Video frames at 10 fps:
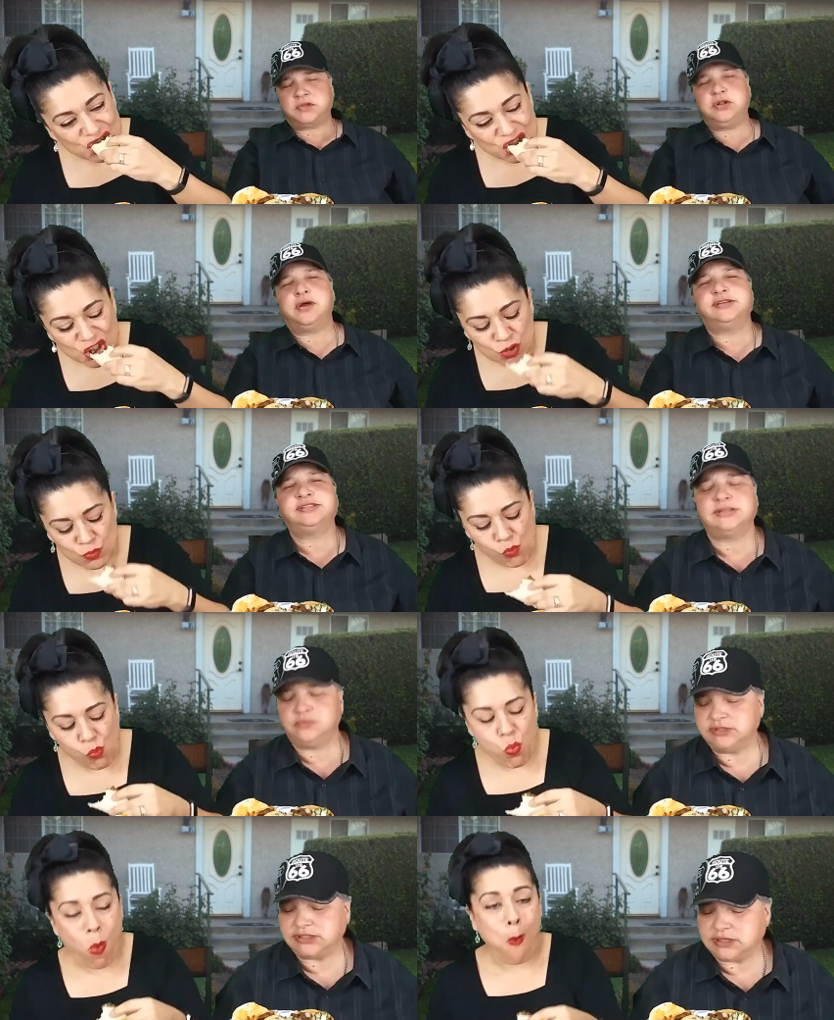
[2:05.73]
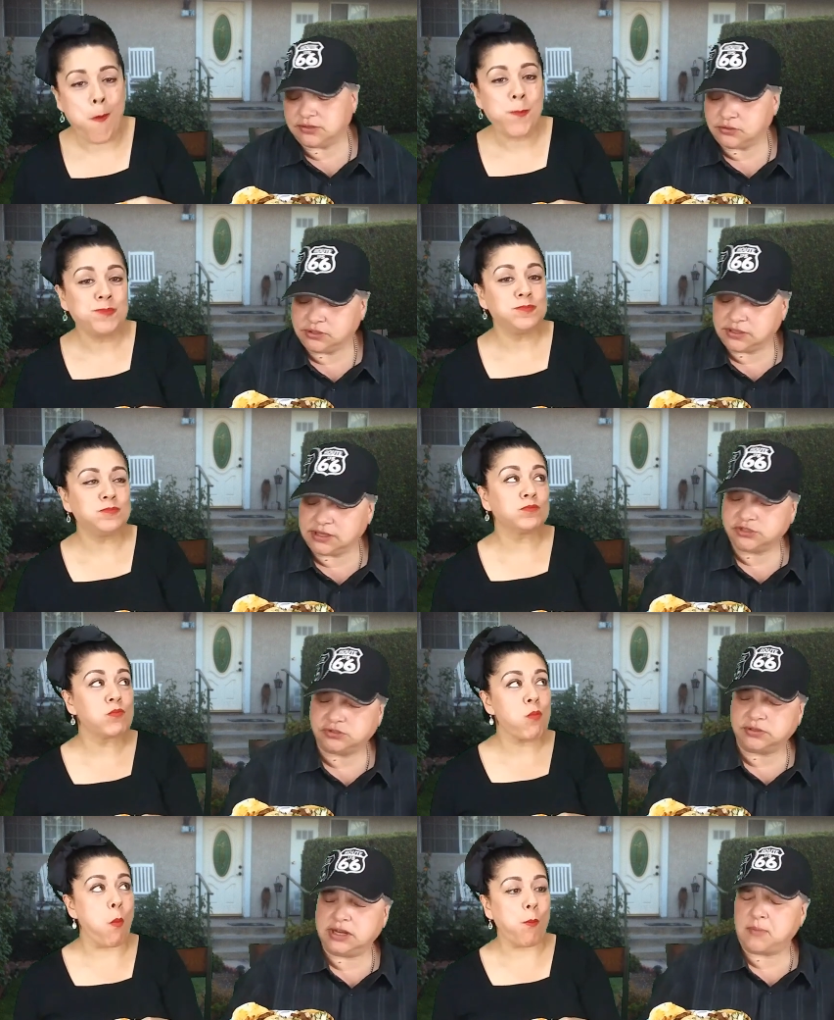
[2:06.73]
Speaker 1: You know how I said we said earlier mm.
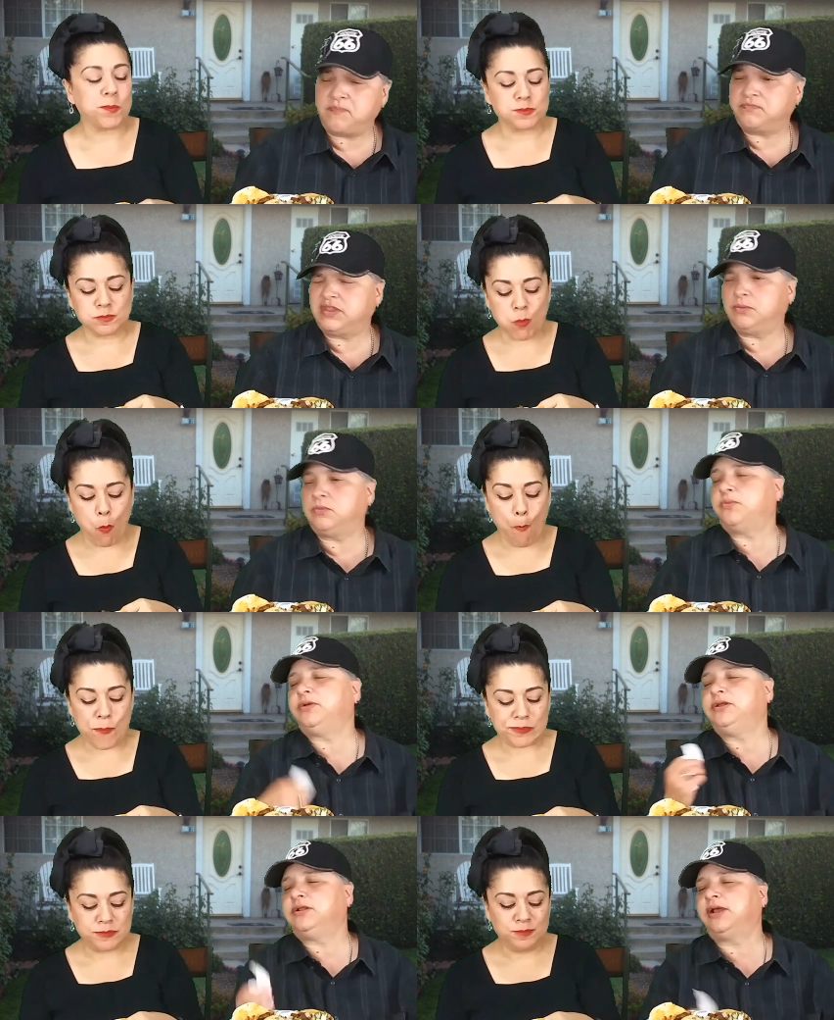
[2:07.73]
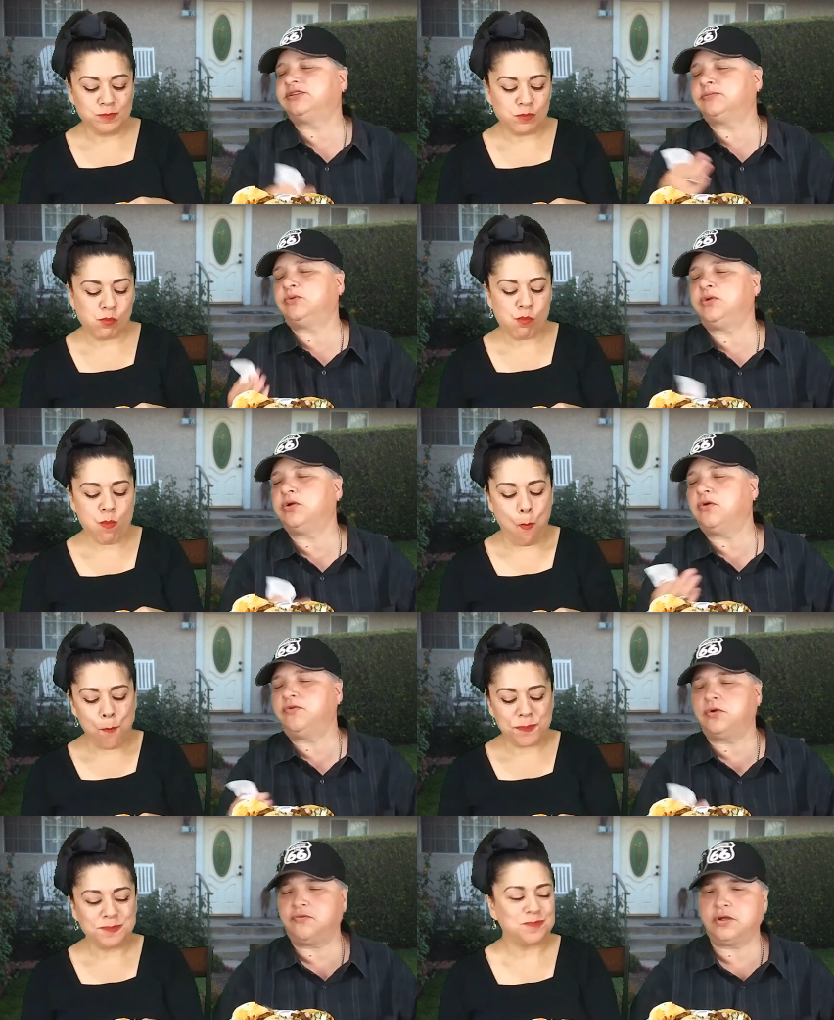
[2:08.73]
yesterday that when we like something we go
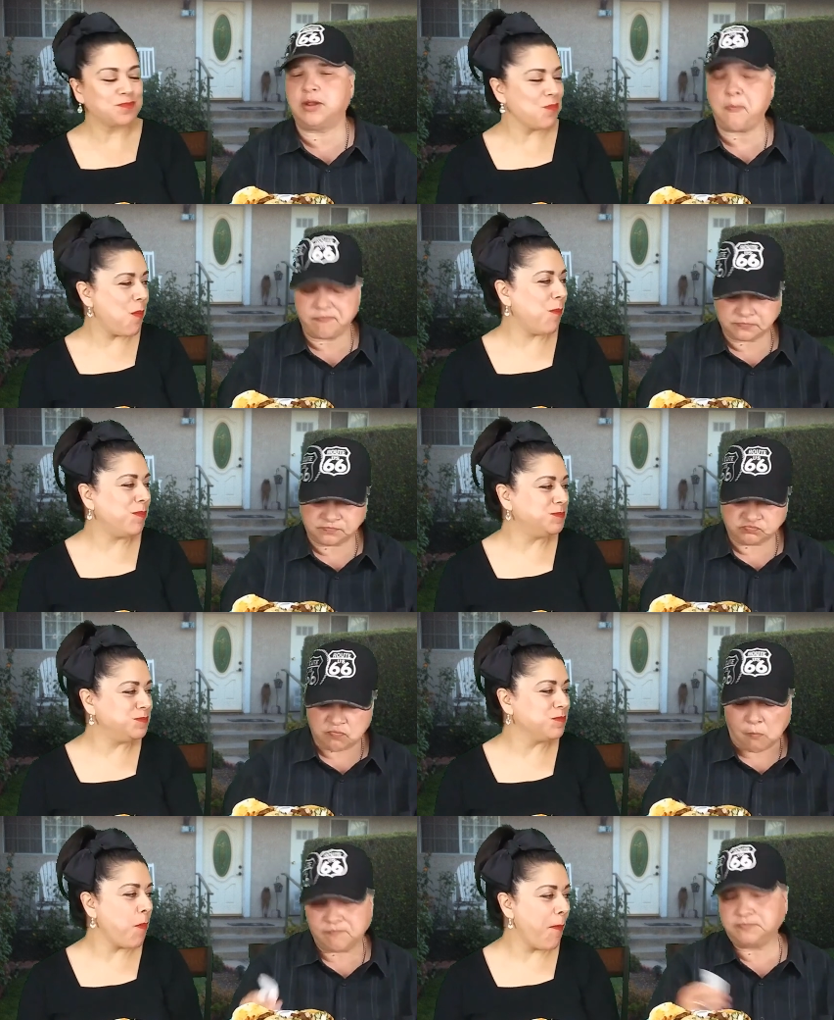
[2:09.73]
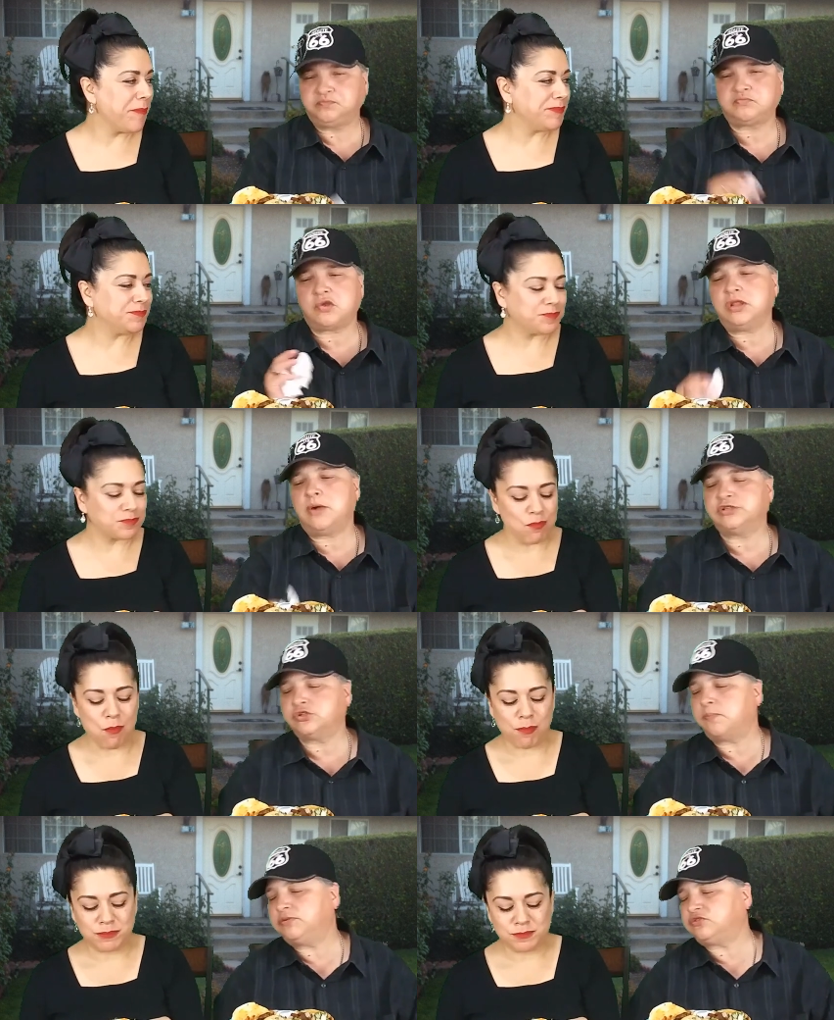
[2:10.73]
over and over again? Mm-hmm. That
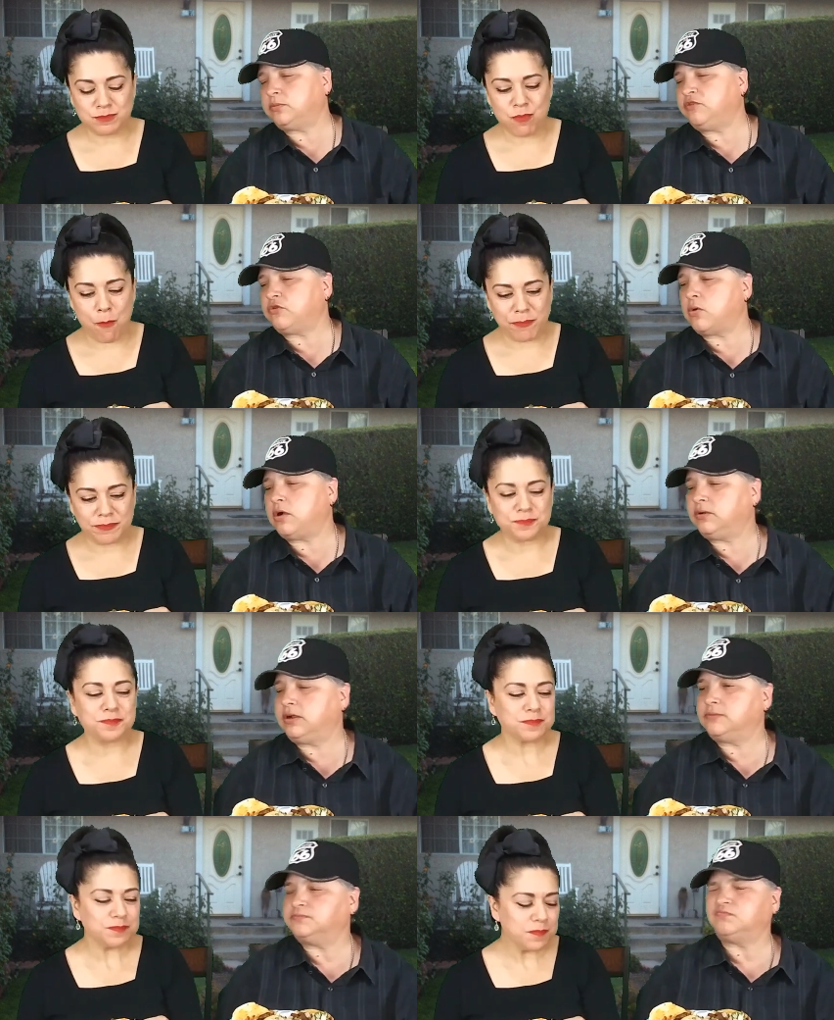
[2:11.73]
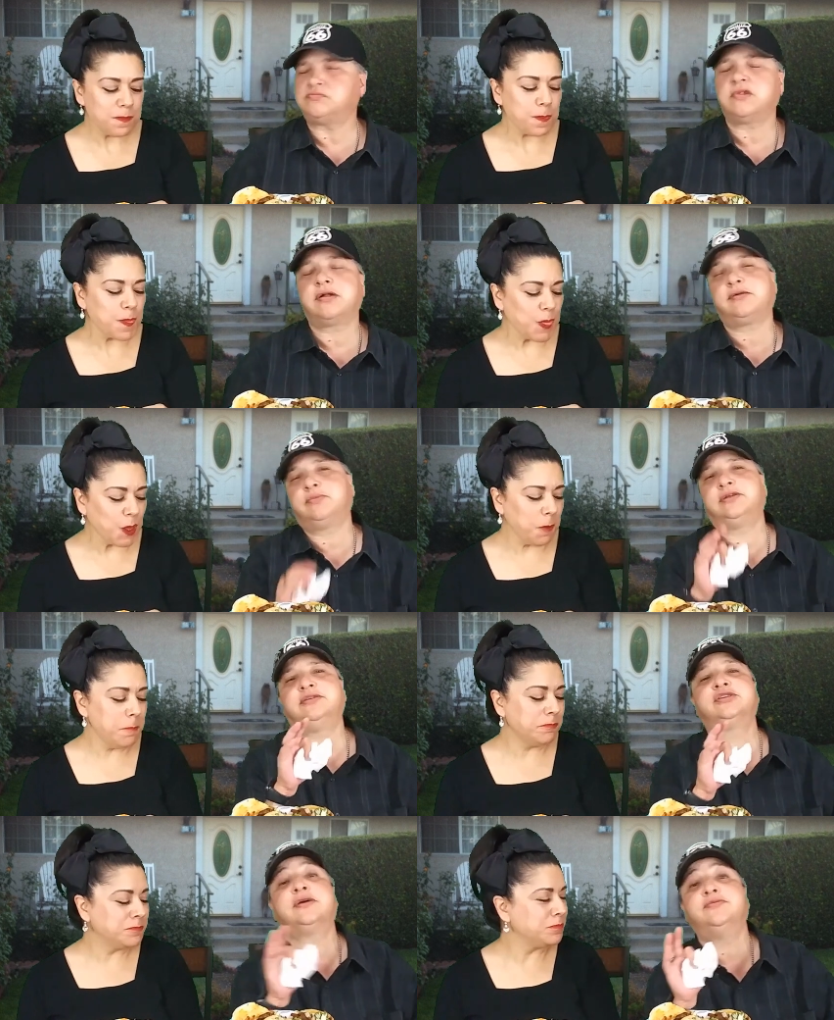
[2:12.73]
was sopes only for a while out.
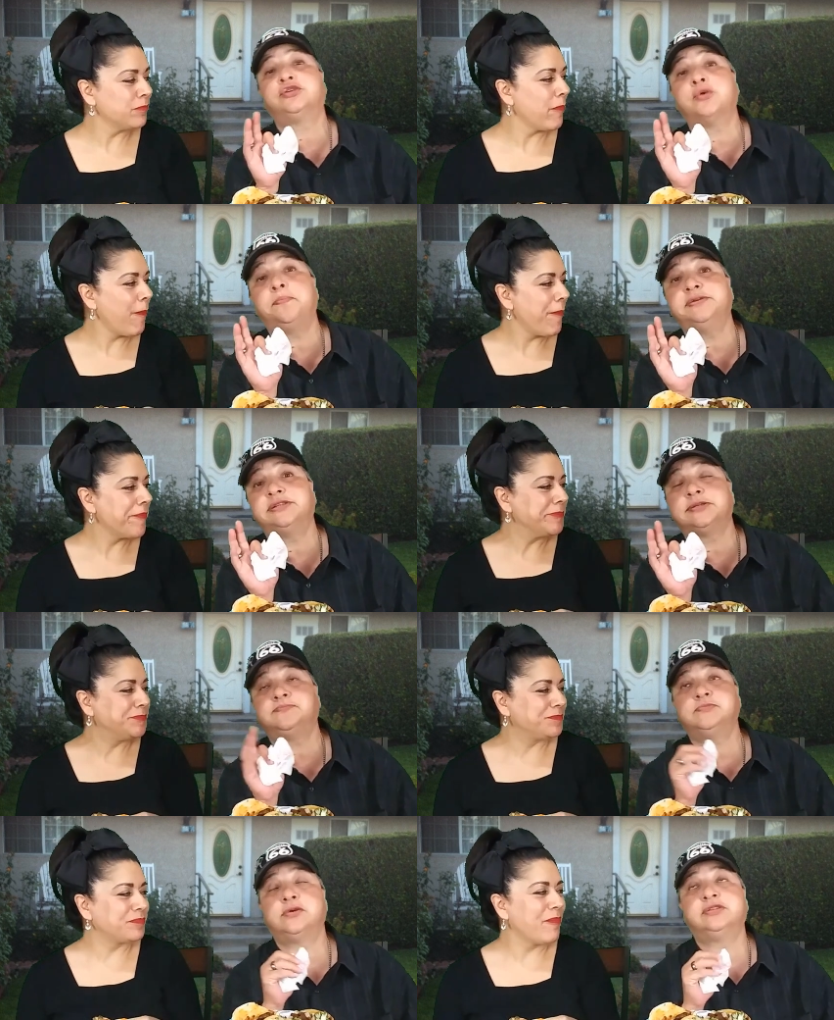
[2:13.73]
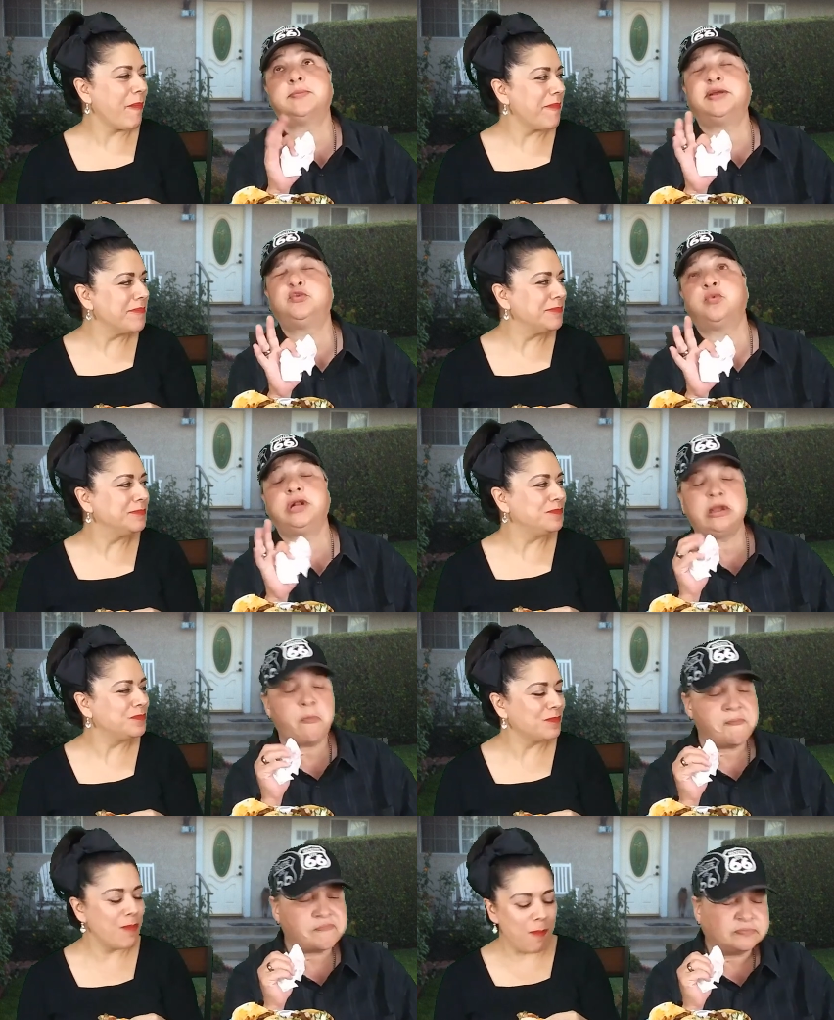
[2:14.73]
But I discovered sopes. It mm. was about
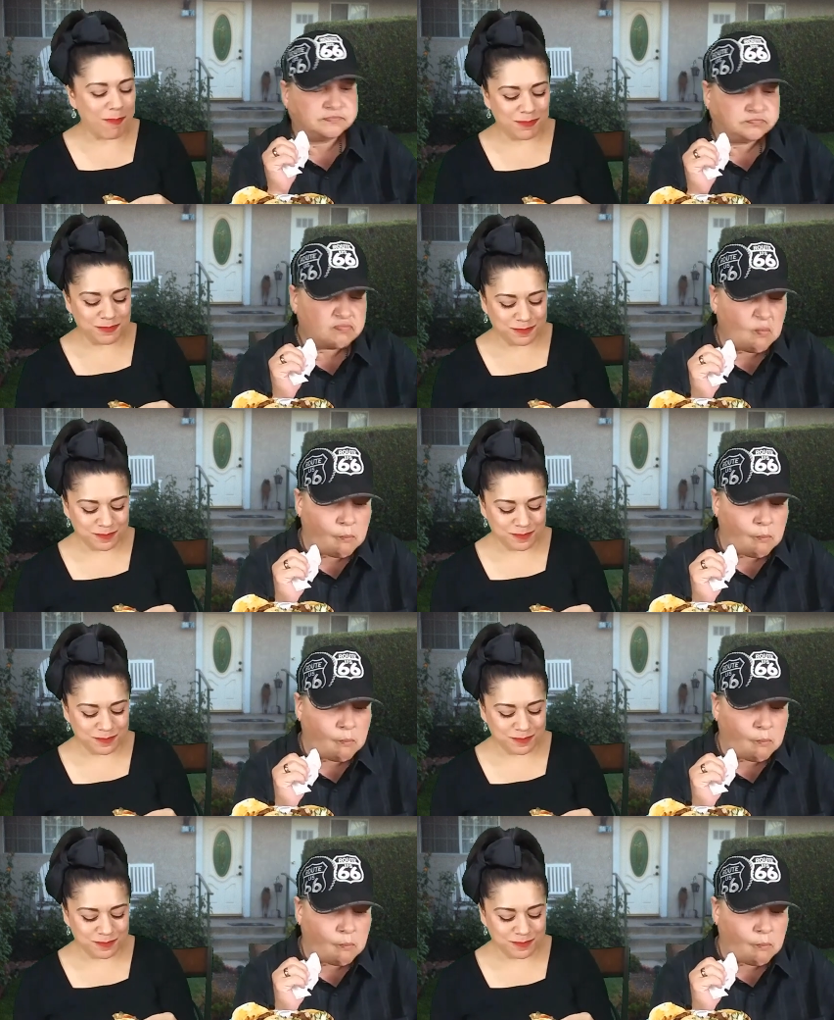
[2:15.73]
20. Mm-hmm.